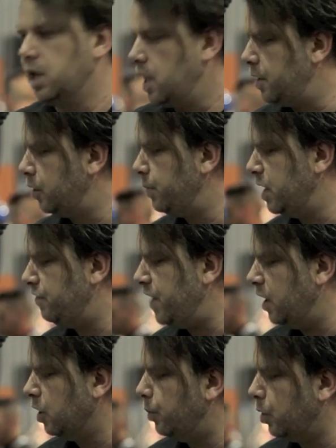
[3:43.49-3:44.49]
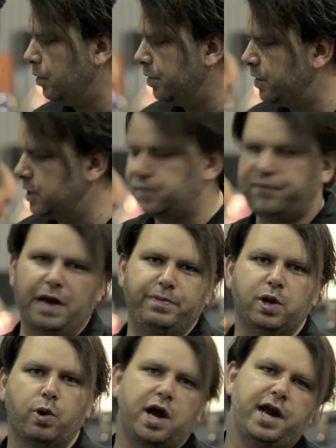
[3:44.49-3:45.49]
And it'll be available this
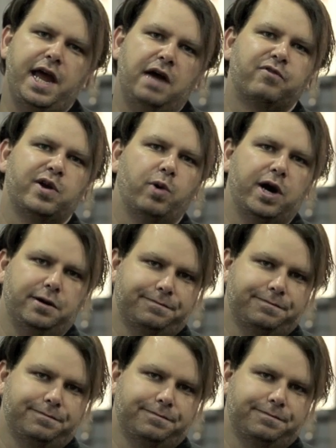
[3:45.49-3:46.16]
February everywhere.